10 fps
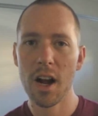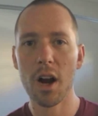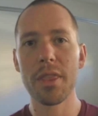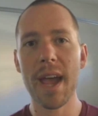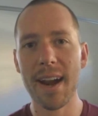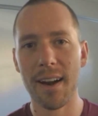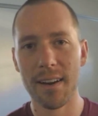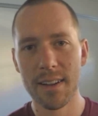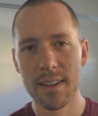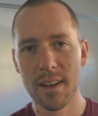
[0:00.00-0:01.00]
are
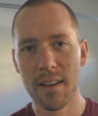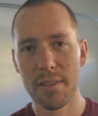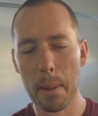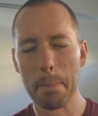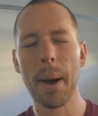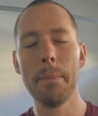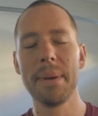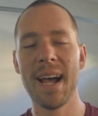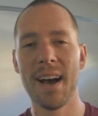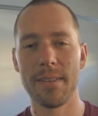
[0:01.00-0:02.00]
there. They're
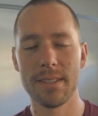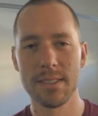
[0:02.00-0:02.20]
pumping out,